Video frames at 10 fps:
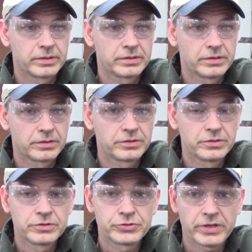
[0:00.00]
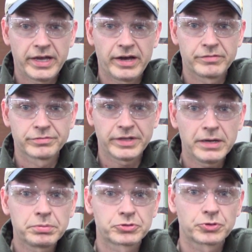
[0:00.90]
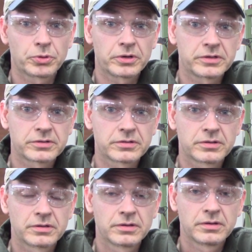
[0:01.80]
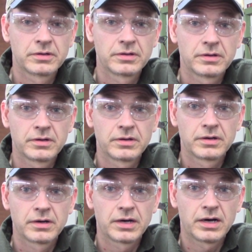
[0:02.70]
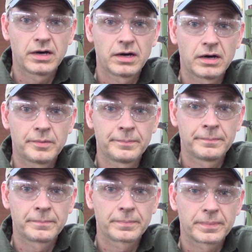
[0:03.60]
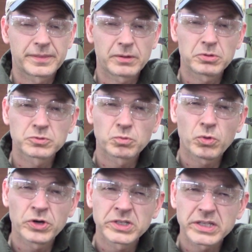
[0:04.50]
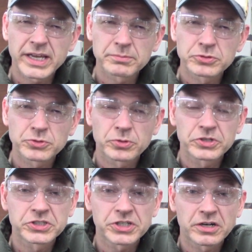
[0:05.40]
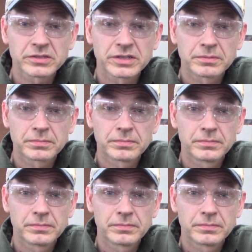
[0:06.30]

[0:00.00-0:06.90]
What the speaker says: you know, you used to have lamp stores. There was one lamp store in Charlotte.